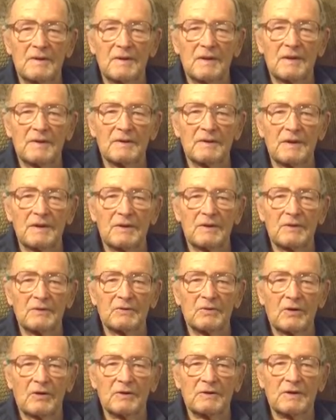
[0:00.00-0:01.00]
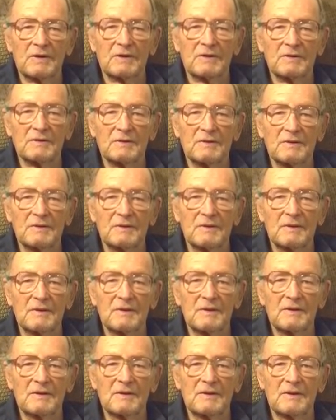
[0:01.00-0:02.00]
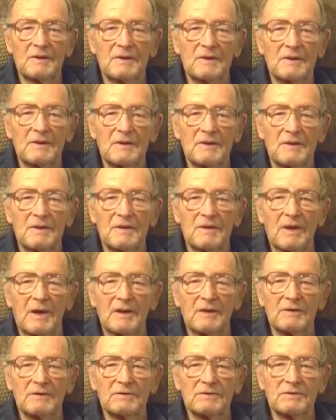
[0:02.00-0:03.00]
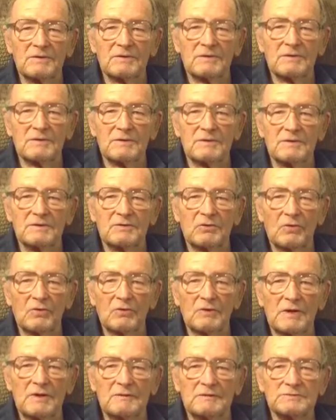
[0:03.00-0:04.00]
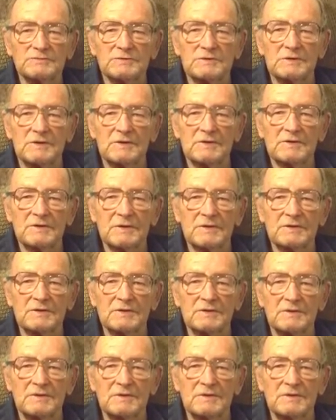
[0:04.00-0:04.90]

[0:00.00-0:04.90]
And they got talking, and Lilas told Neva she didn't think